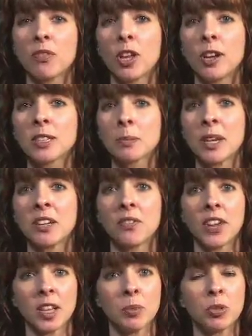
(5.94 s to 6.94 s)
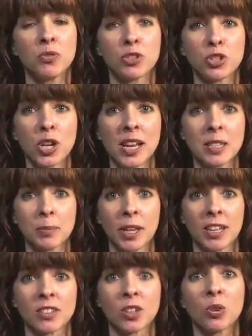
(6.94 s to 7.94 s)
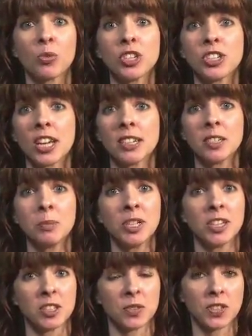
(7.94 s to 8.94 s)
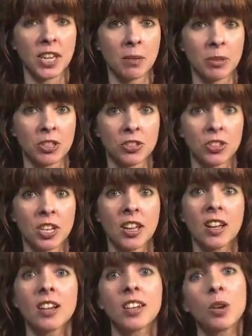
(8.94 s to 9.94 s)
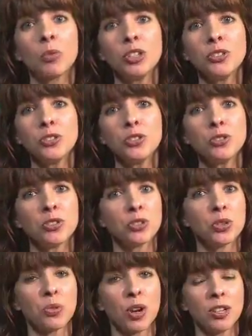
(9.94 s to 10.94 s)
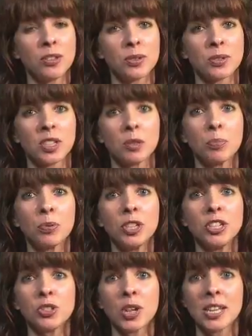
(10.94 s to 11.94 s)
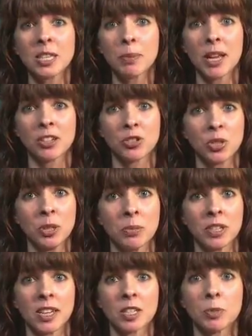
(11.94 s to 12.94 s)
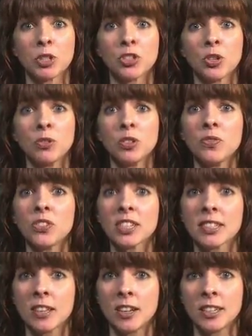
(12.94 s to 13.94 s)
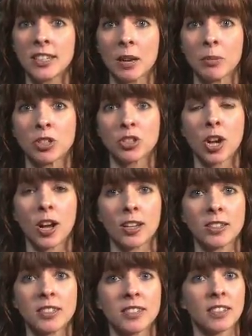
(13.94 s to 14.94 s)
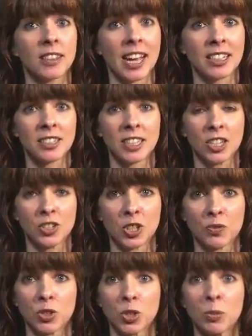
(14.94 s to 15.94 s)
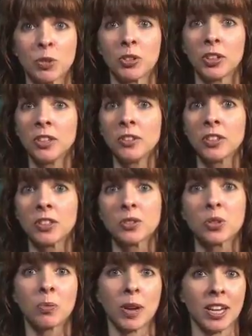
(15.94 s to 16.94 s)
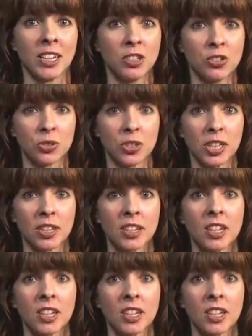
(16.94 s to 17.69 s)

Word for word: of lungs made available for transplants are rejected because of damage. Now, researchers in Toronto say a pre transplant treatment has been shown to fix lung damage caused in the last stages of a terminal illness or by an injury.